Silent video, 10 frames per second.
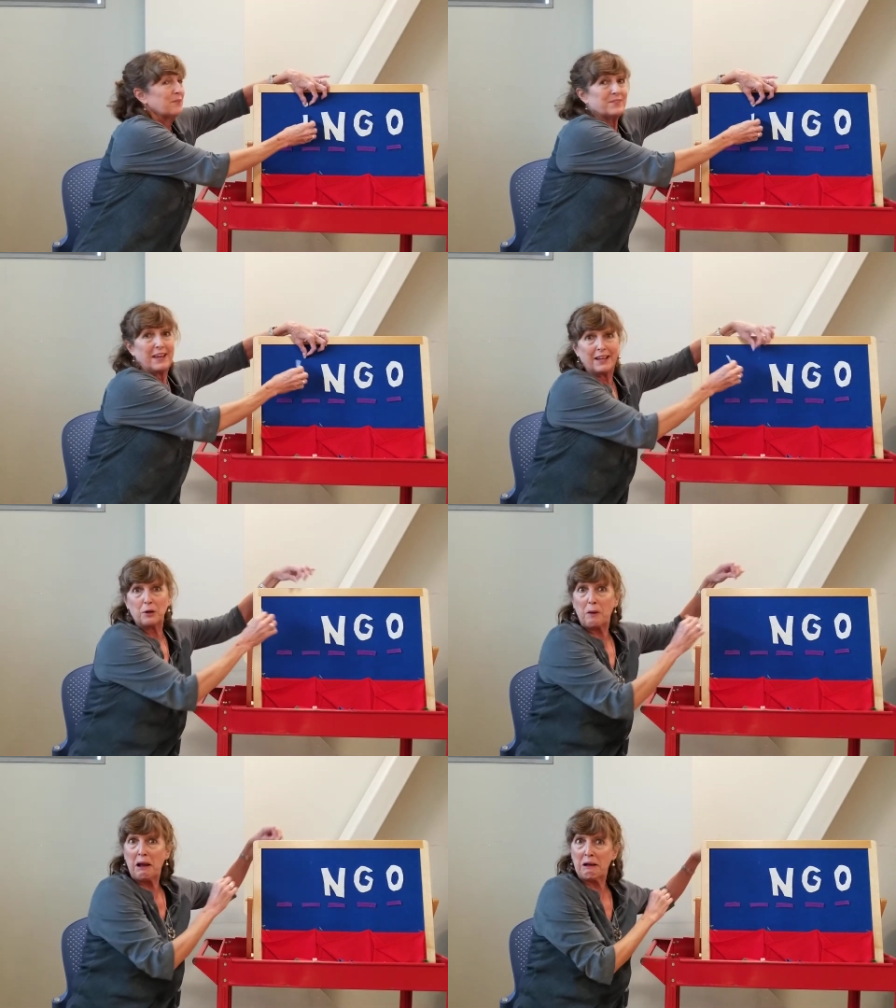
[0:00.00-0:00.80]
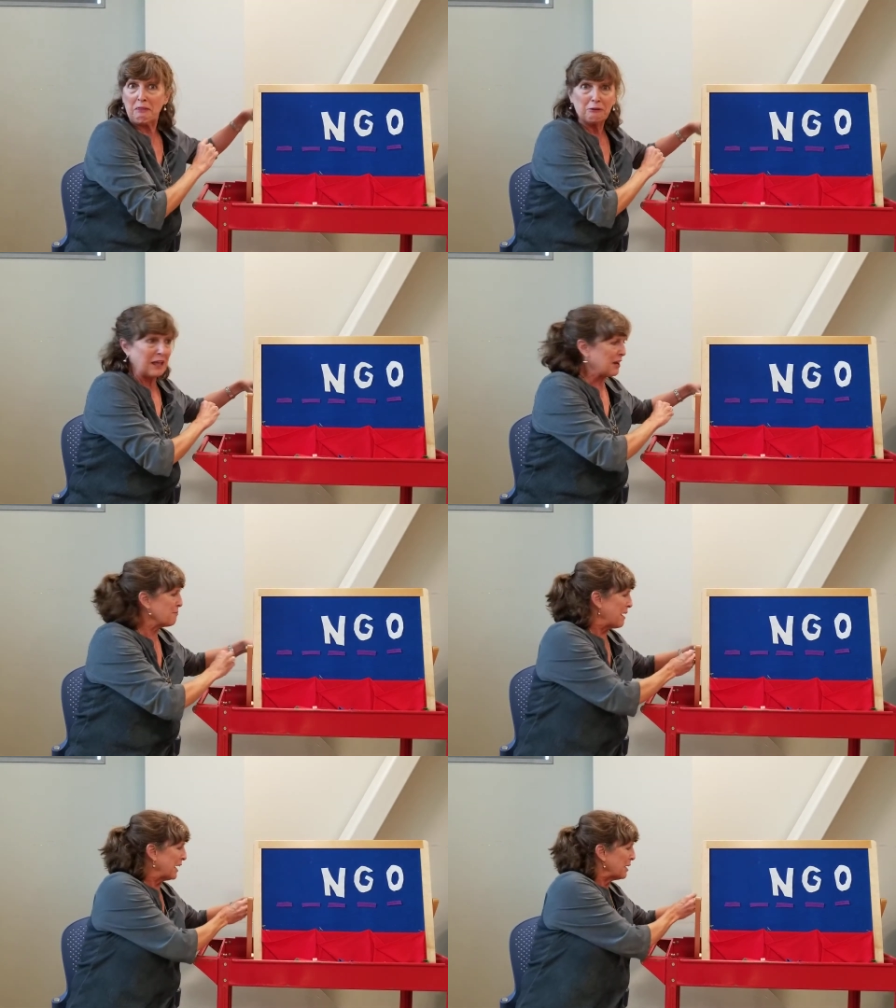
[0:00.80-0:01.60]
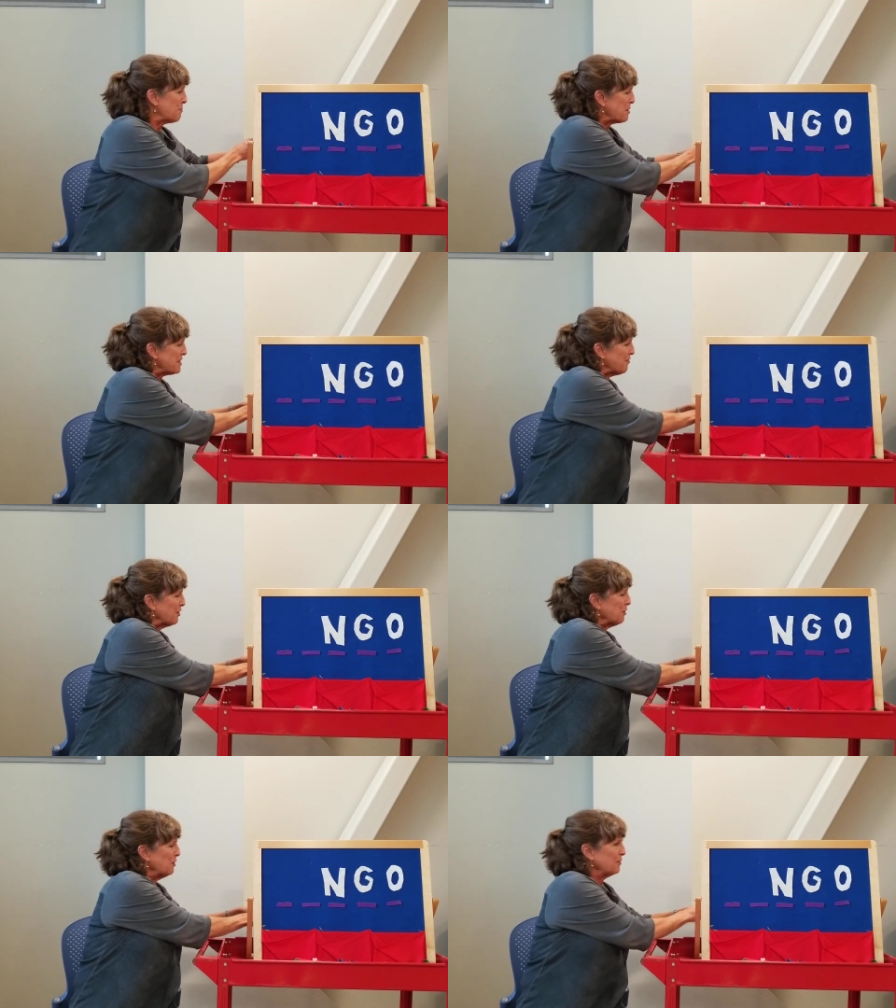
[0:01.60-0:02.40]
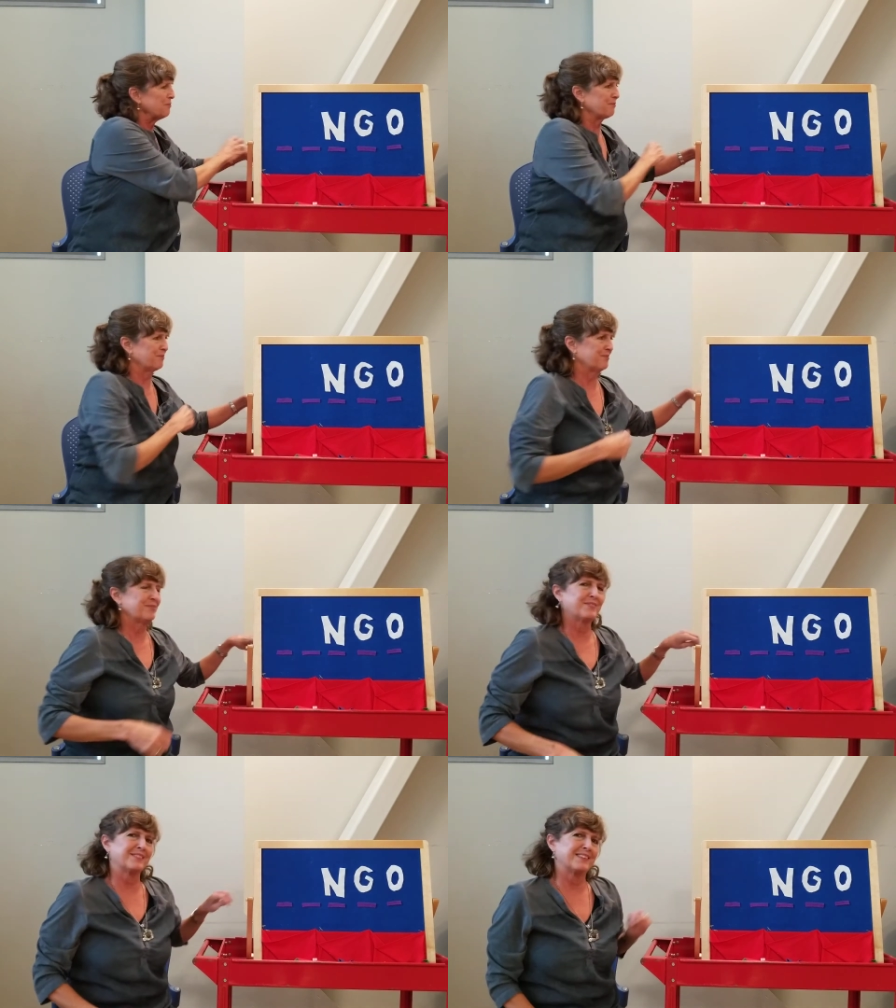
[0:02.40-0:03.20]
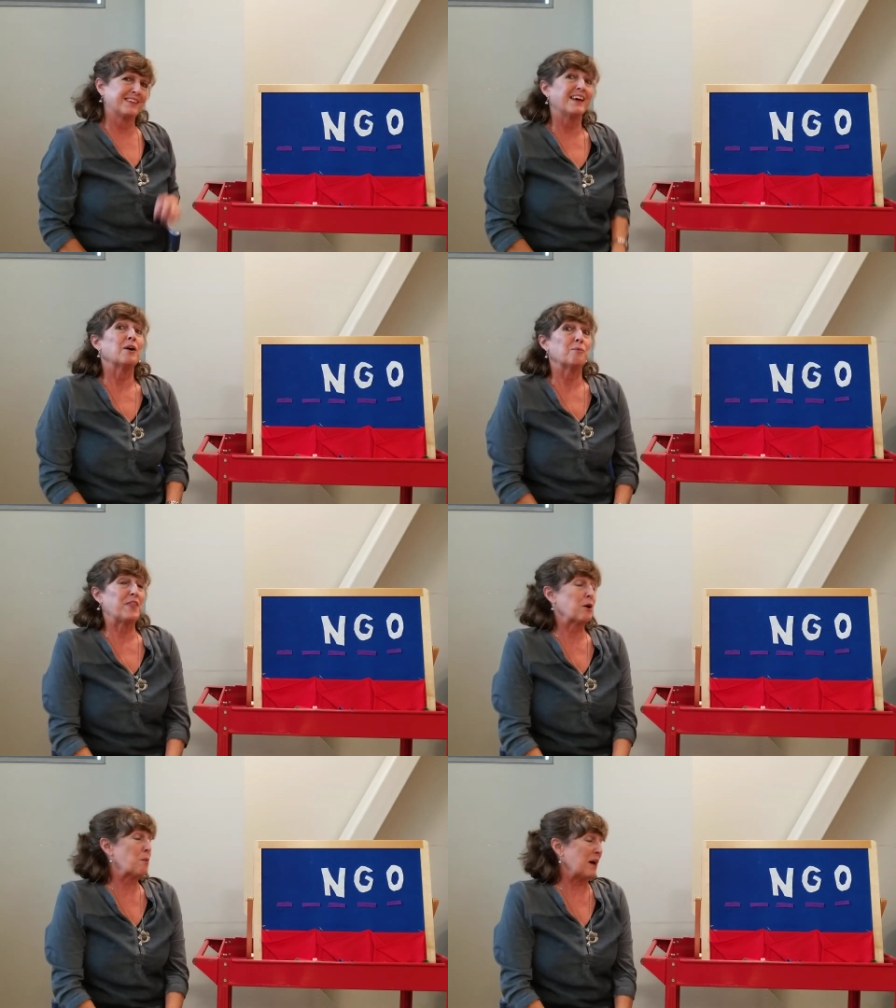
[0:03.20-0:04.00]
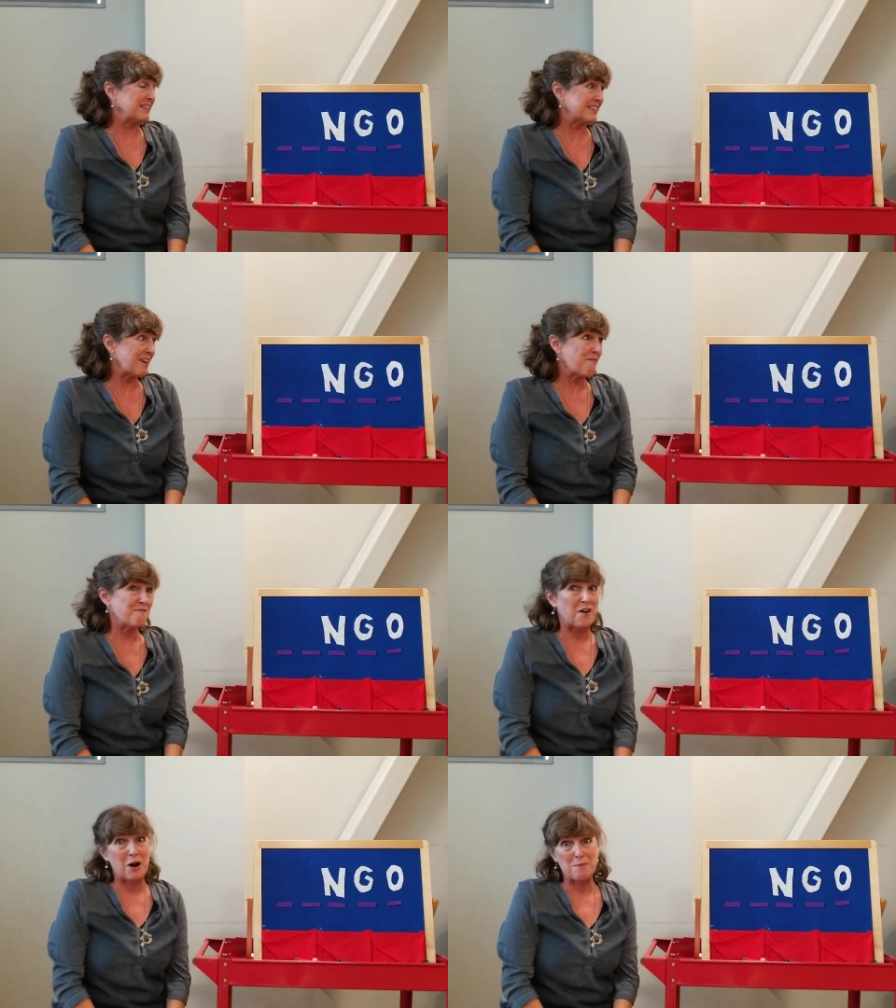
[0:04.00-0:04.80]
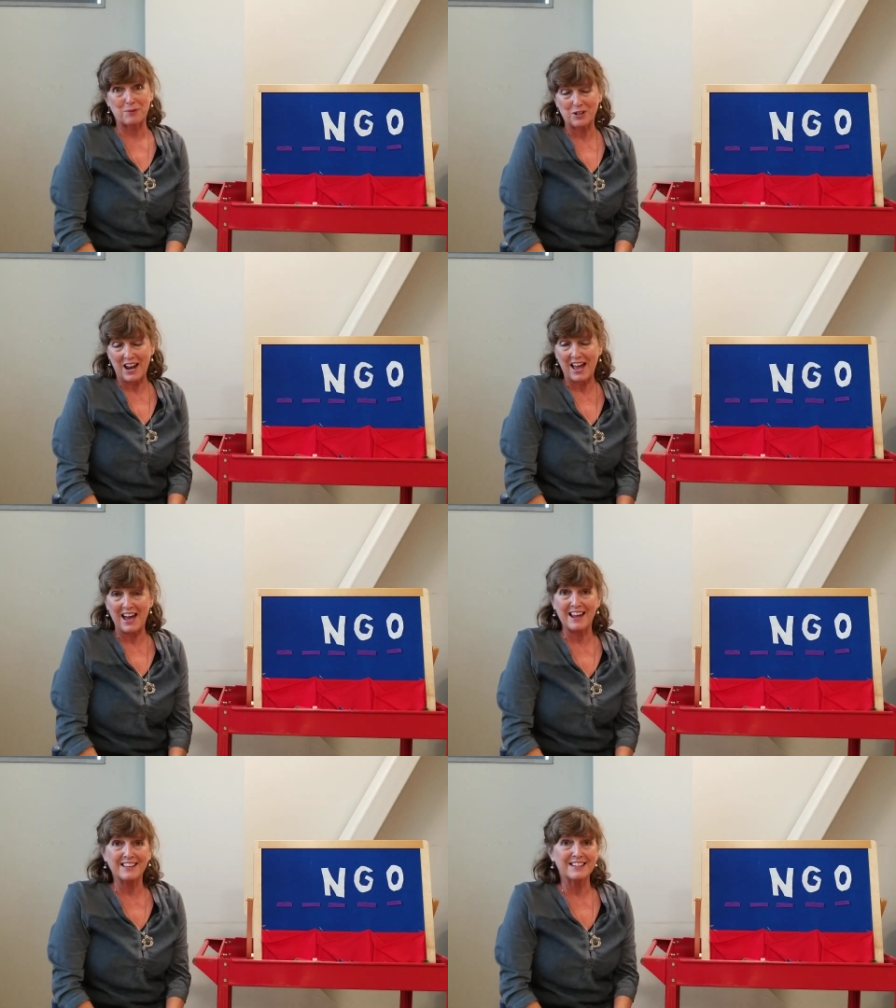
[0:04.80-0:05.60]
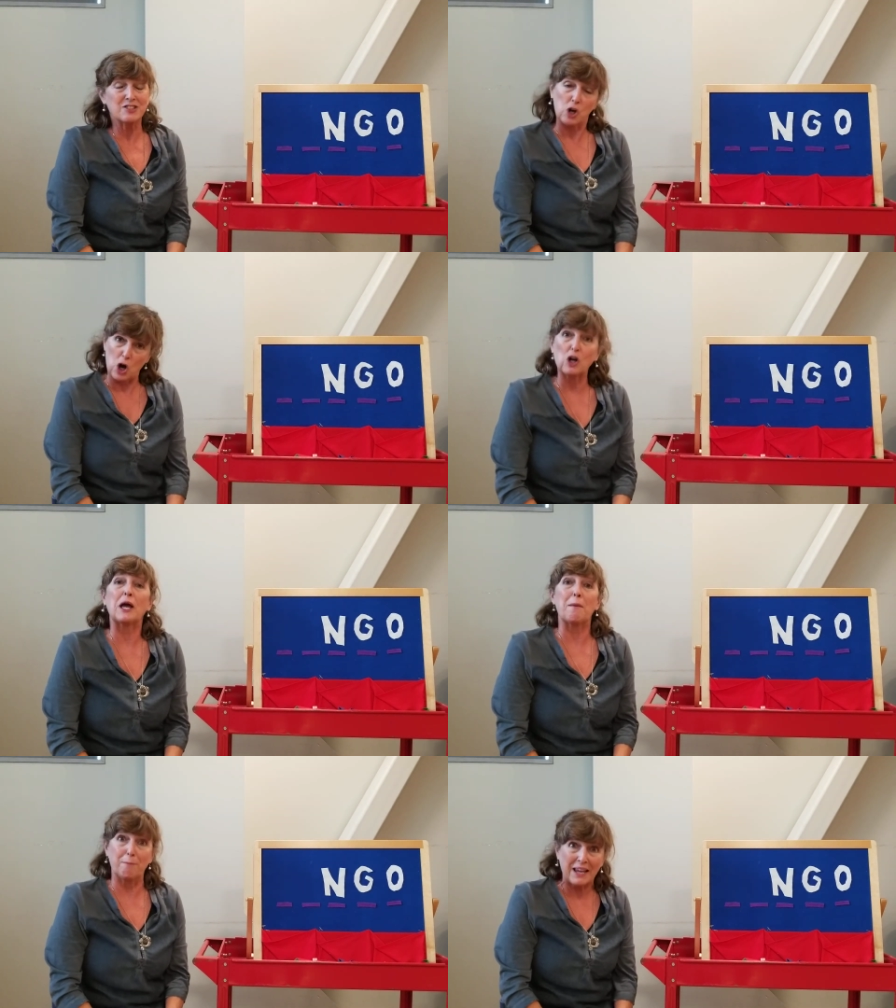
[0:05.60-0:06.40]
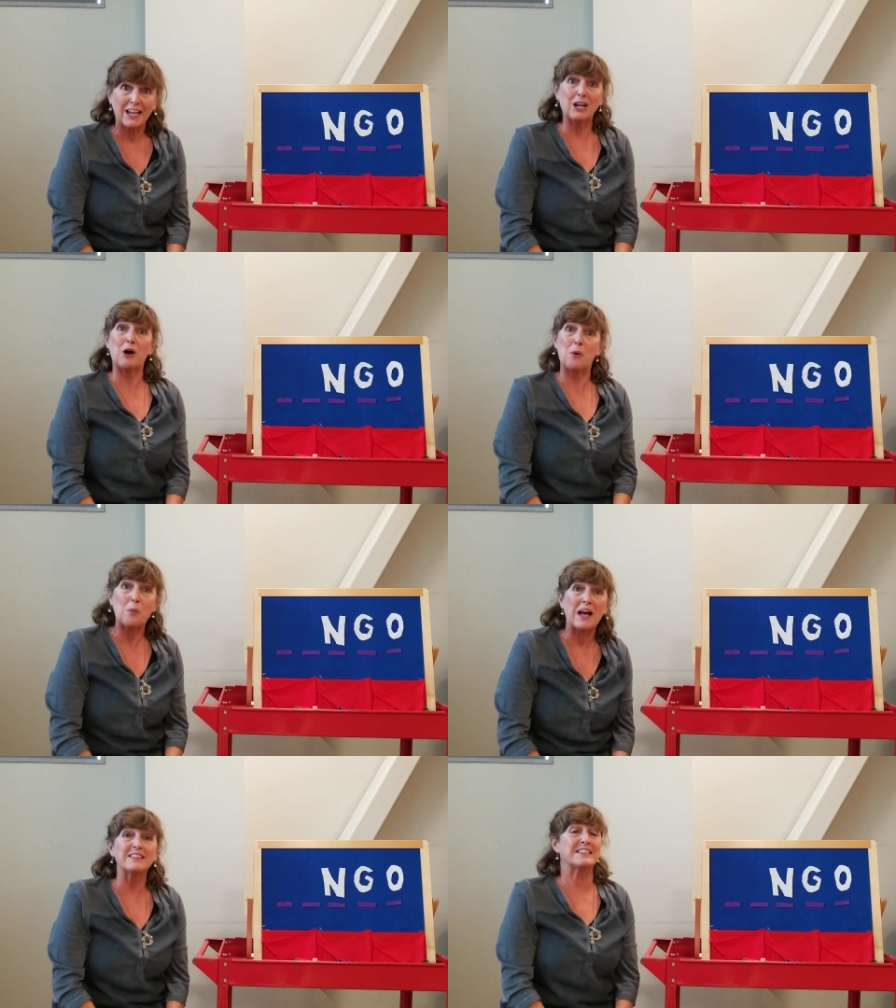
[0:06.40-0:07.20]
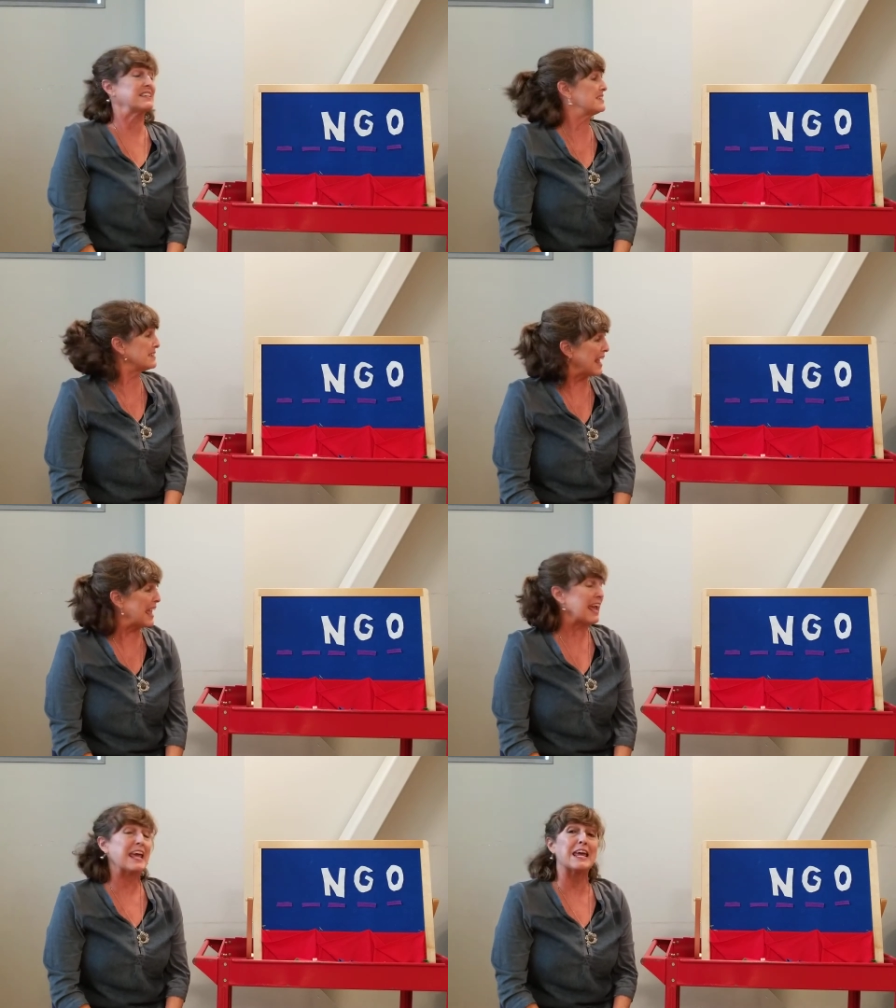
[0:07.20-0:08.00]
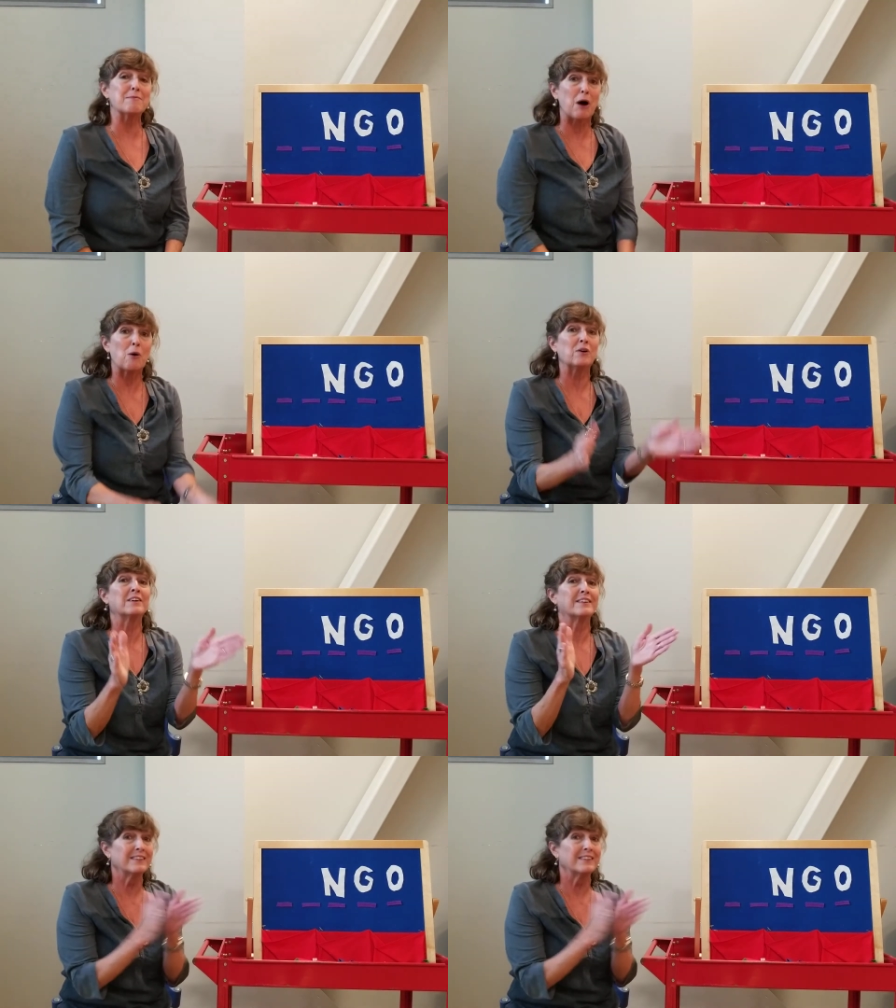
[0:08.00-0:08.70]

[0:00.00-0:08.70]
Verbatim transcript: Taking away another letter, making it more difficult. There was a farmer had a dog, Bingo was his name, oh.